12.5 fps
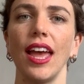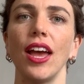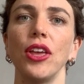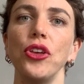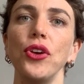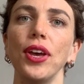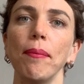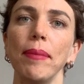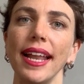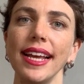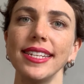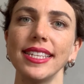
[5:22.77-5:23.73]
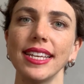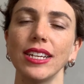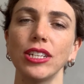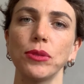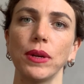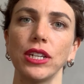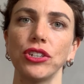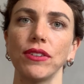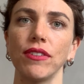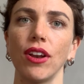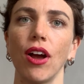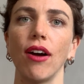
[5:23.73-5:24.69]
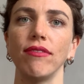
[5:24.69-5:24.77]
You can place the expression
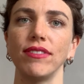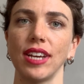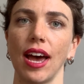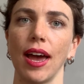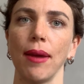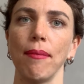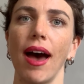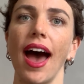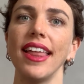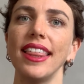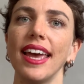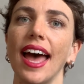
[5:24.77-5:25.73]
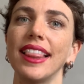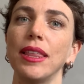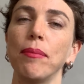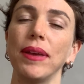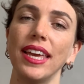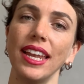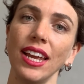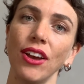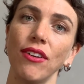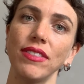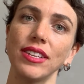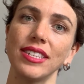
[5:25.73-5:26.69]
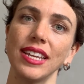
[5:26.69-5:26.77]
of time either at the beginning of
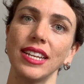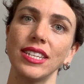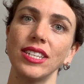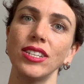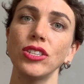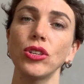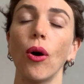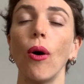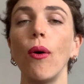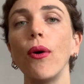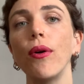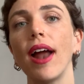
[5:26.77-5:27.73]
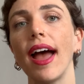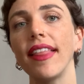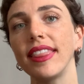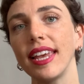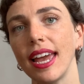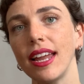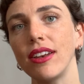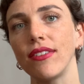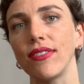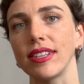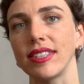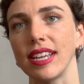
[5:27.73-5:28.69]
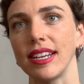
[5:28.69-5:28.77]
the sentence or at the end of the
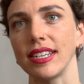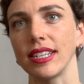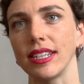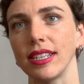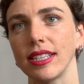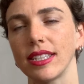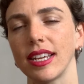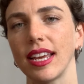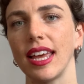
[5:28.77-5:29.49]
sentence.